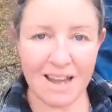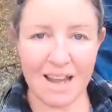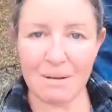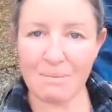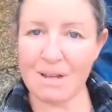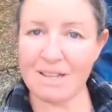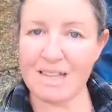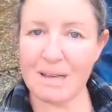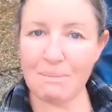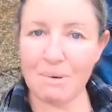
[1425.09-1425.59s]

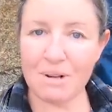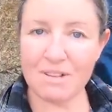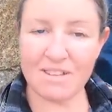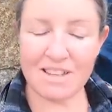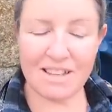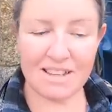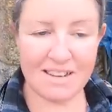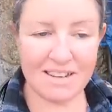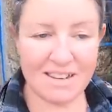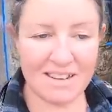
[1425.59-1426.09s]
I'm not that
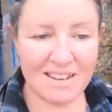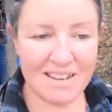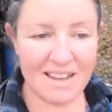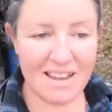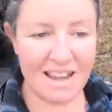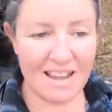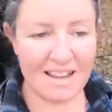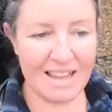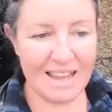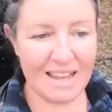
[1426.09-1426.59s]
person.
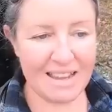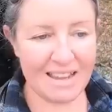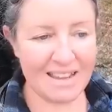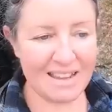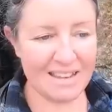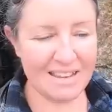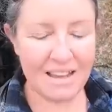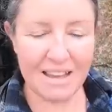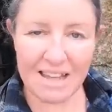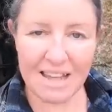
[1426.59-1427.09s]
I
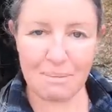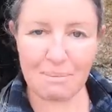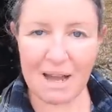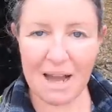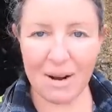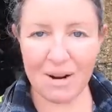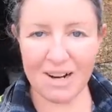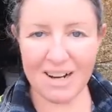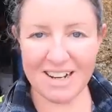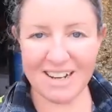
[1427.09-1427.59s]
like
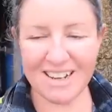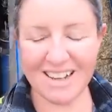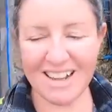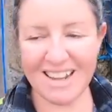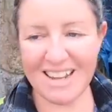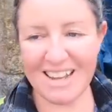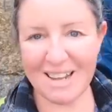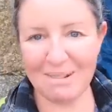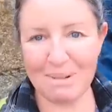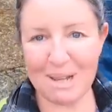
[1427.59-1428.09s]
power.
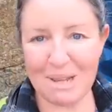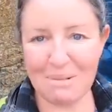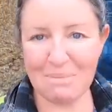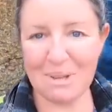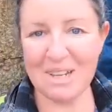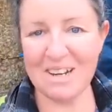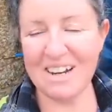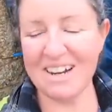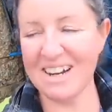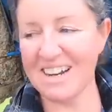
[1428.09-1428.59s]
I like my
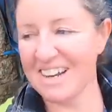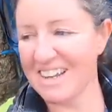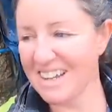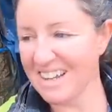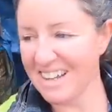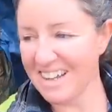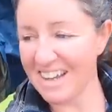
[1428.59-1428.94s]
computer.